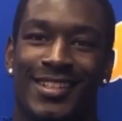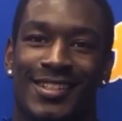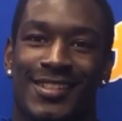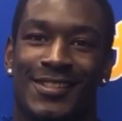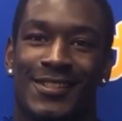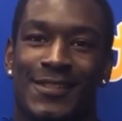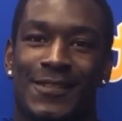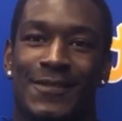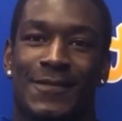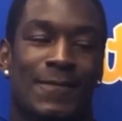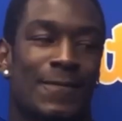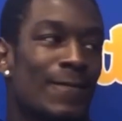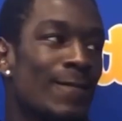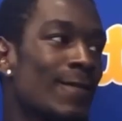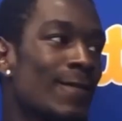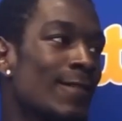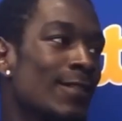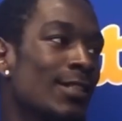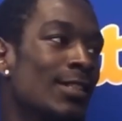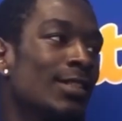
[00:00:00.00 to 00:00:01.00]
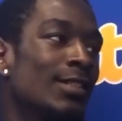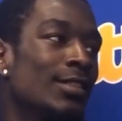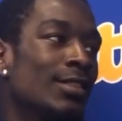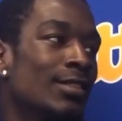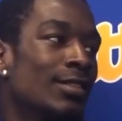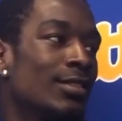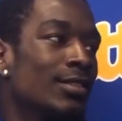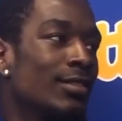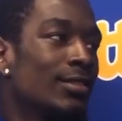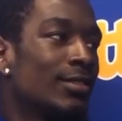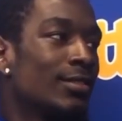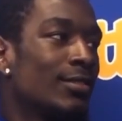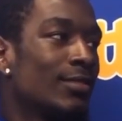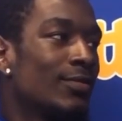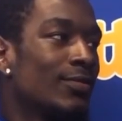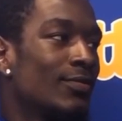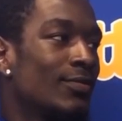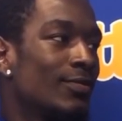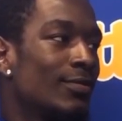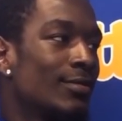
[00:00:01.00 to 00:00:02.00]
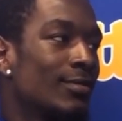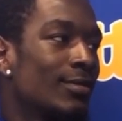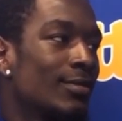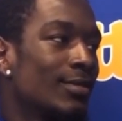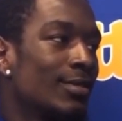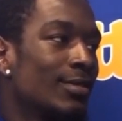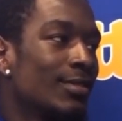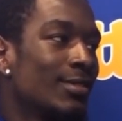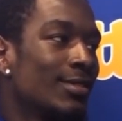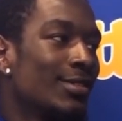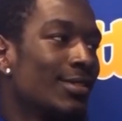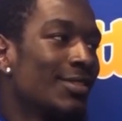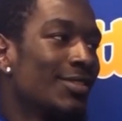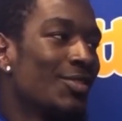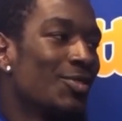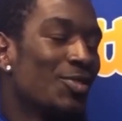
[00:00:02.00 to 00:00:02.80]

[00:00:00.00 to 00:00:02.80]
Shocky, what is playing Miami for you?